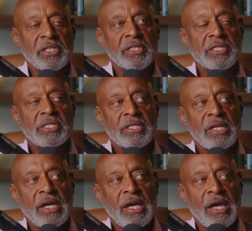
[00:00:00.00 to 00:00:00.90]
is
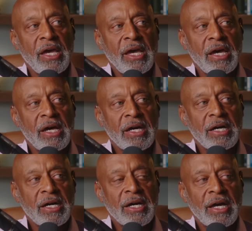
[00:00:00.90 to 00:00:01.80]

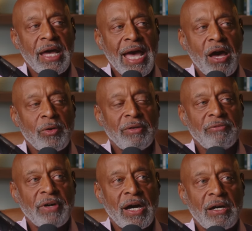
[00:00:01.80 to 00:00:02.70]
uh, how
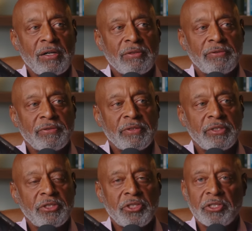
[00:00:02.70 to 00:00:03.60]
involved
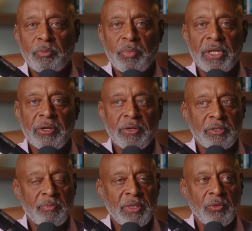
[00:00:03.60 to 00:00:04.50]
should
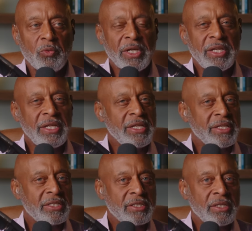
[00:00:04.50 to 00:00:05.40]
parents be? What
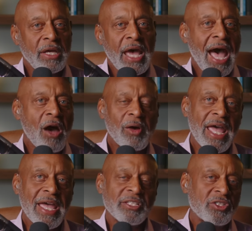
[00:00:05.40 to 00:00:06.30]
is how
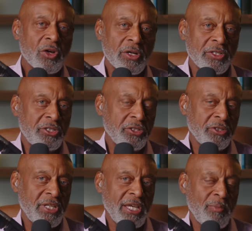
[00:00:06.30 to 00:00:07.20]
hands-on
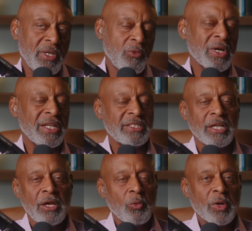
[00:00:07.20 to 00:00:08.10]
should they be? What is
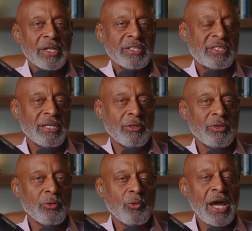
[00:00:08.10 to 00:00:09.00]
what is the
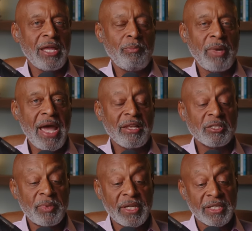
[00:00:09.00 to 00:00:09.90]
the right
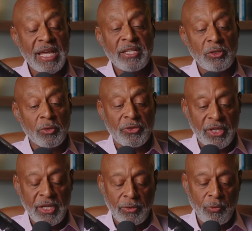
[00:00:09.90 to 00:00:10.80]
balance? Because I do
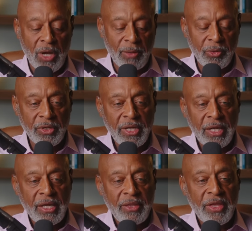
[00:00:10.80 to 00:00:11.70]
think, Robert,
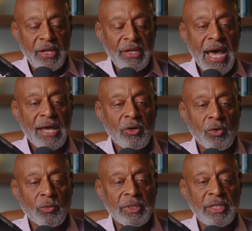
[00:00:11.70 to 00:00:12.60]
that not
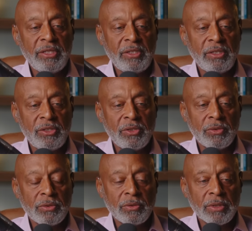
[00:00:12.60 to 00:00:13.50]
only
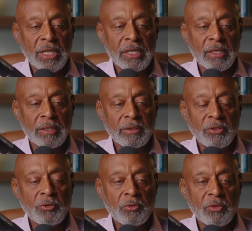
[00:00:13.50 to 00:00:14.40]
do uh,
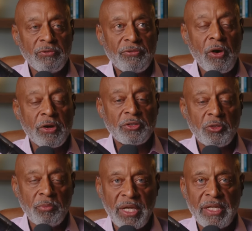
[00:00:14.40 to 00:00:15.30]
do far
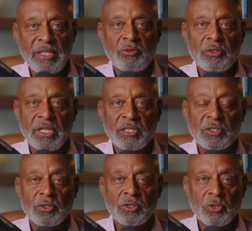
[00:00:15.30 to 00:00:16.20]
too many
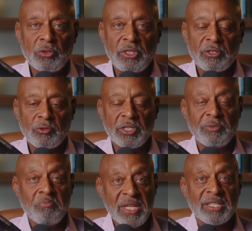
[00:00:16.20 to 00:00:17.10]
traditional school
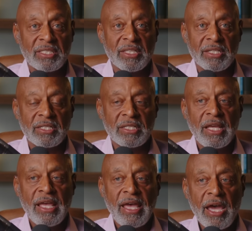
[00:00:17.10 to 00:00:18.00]
districts miss this
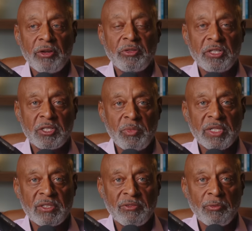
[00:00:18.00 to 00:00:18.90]
and are
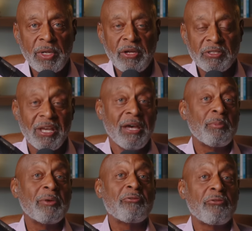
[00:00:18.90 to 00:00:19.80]
dismissive of parents,
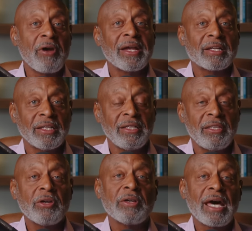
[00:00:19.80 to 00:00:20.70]
but frankly,
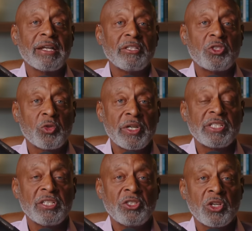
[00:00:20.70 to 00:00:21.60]
there are a lot of
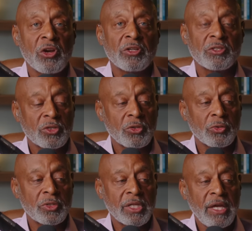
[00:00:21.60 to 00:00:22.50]
choice in charter
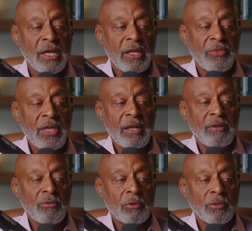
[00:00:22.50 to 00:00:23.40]
schools
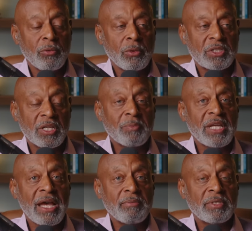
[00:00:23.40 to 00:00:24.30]
that
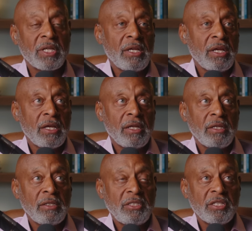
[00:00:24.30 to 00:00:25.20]
sometimes
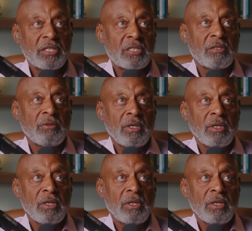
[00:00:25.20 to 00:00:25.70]
just